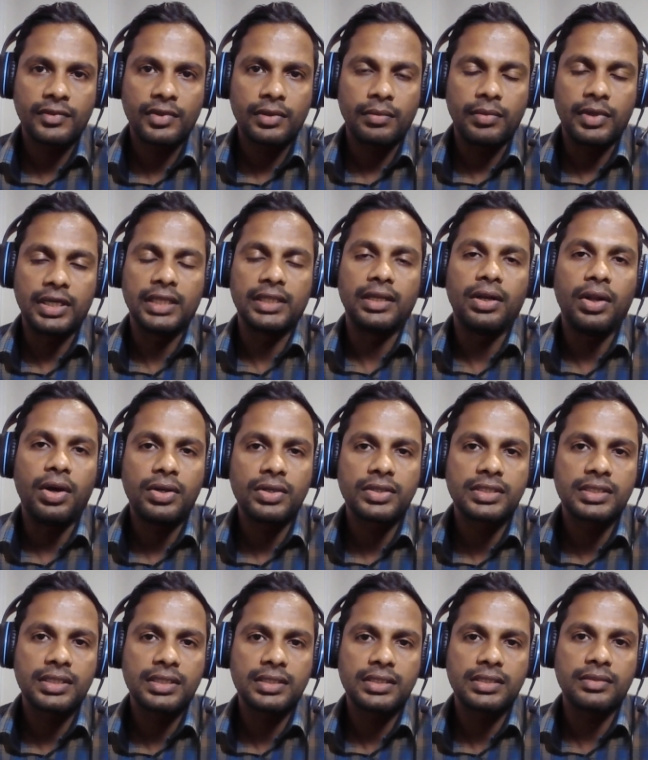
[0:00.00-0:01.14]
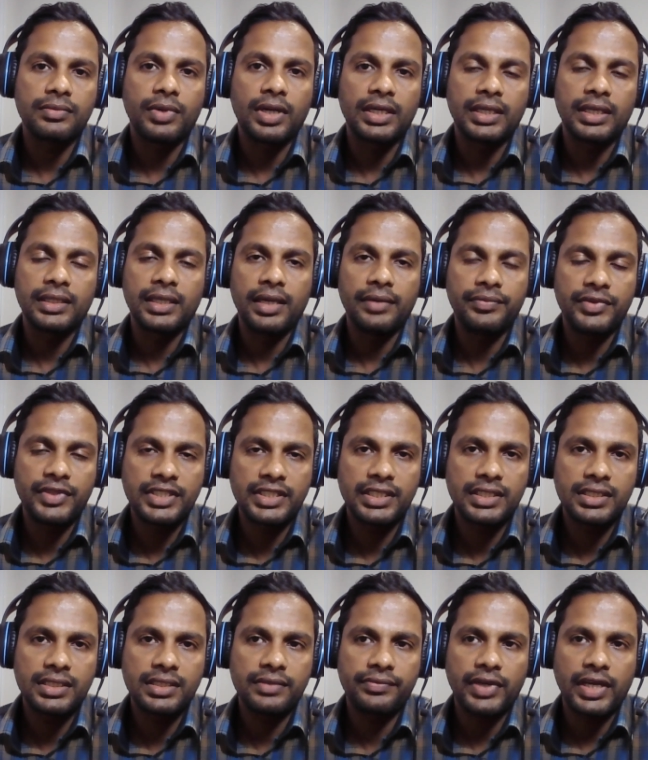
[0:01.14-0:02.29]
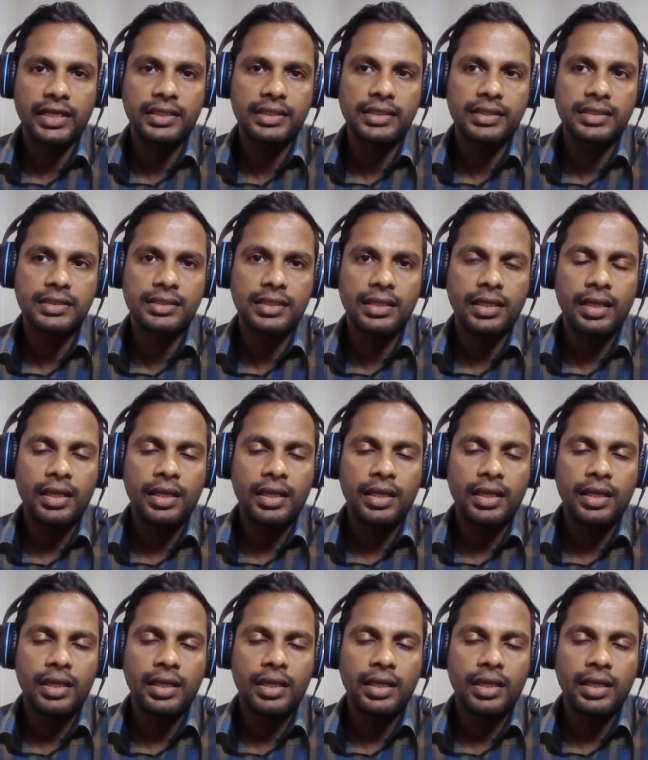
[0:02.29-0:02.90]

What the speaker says: What are the losses? What are the efficiency factors?